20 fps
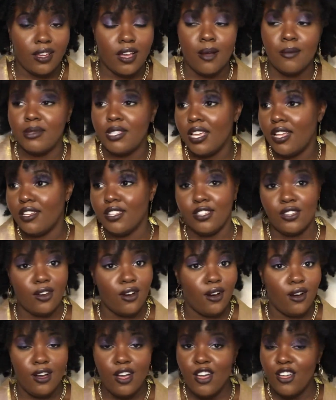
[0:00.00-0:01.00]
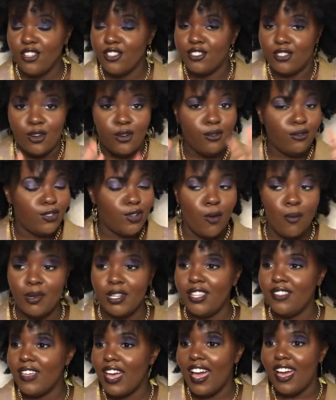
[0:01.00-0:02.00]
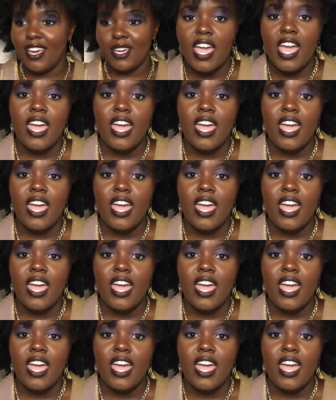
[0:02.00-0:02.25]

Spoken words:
I'm telling y'all, don't believe the hype.